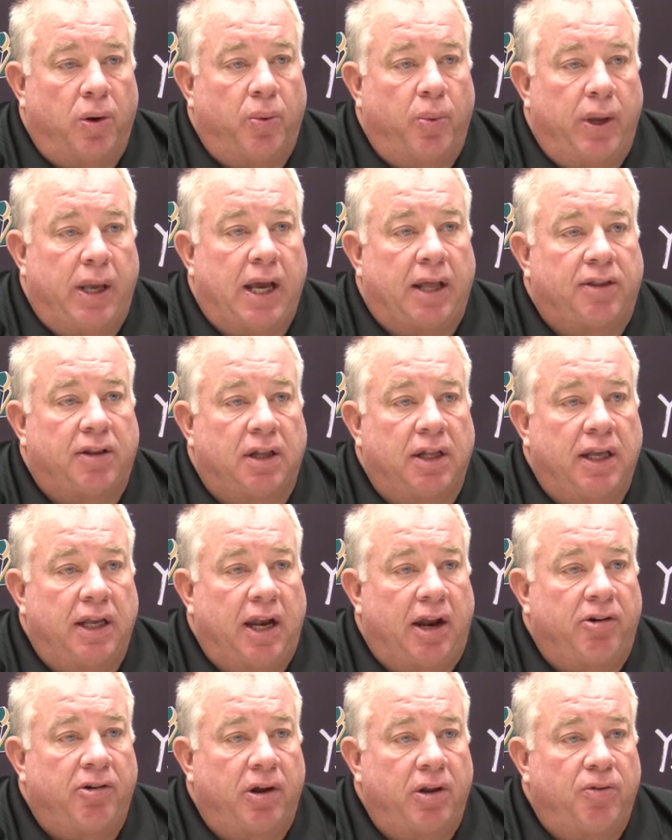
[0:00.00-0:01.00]
we got the
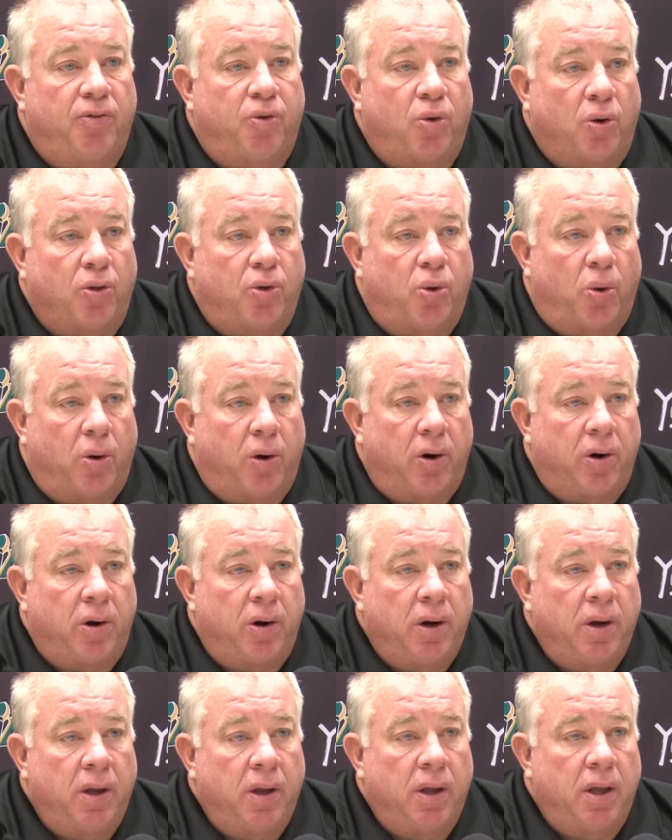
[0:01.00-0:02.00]
lead entering the fourth quarter.
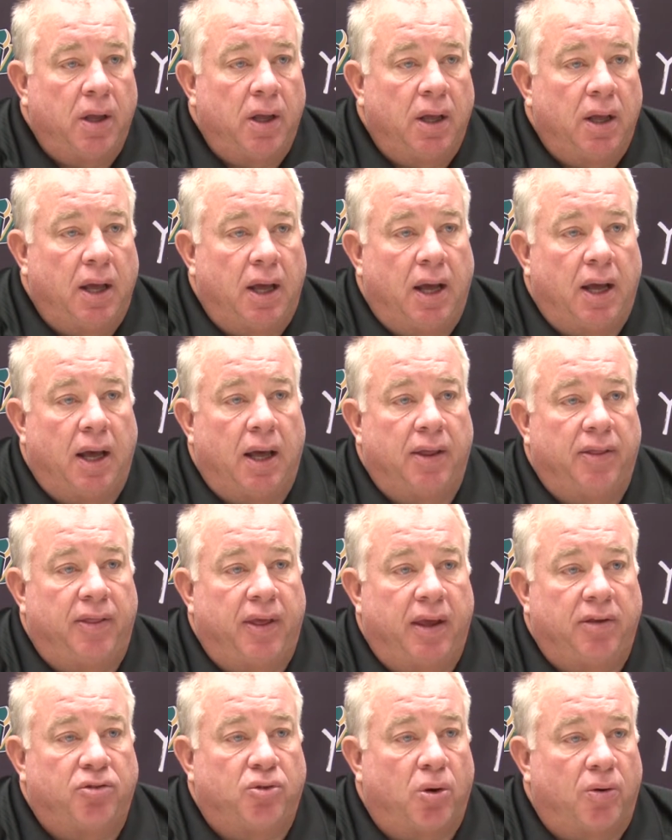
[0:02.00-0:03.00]

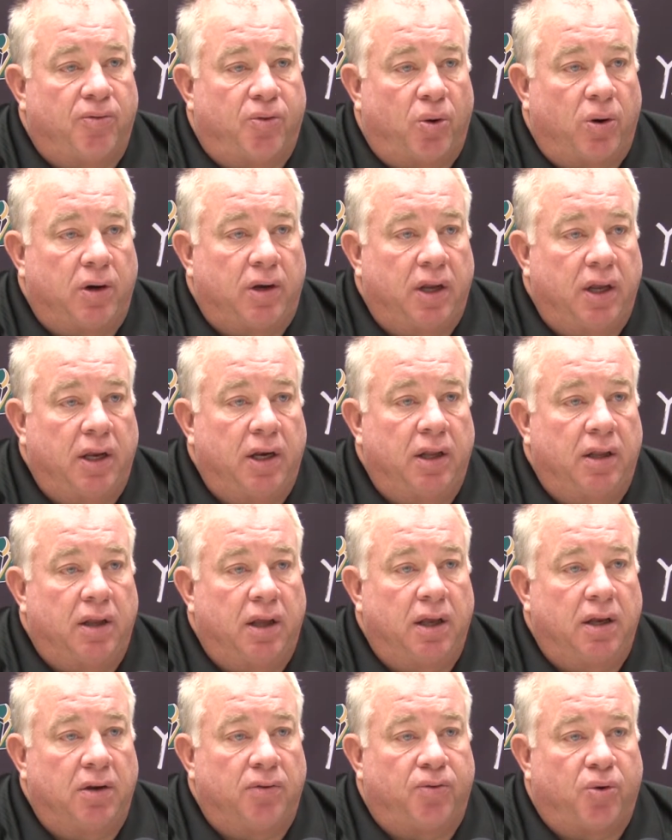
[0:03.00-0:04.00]
They score 14
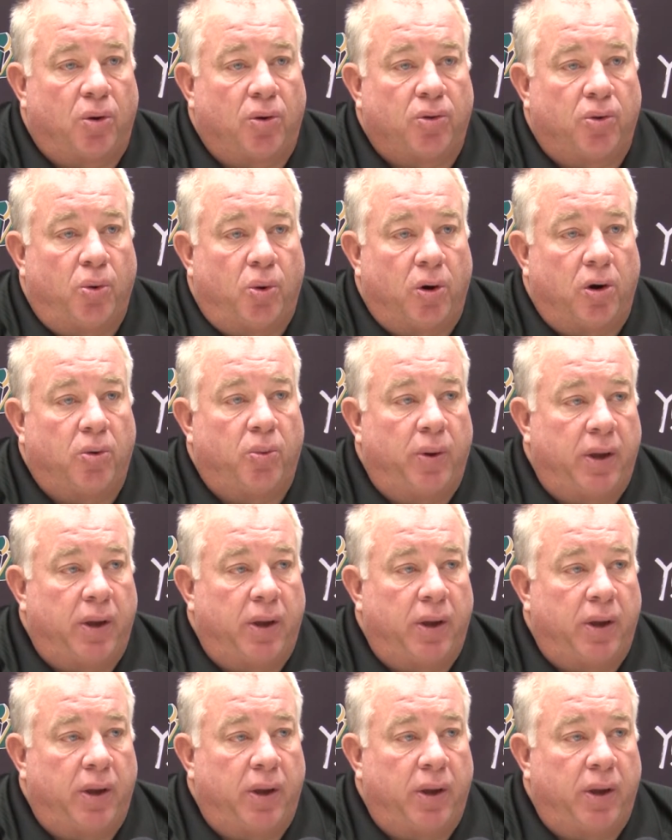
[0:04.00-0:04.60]
in the fourth quarter.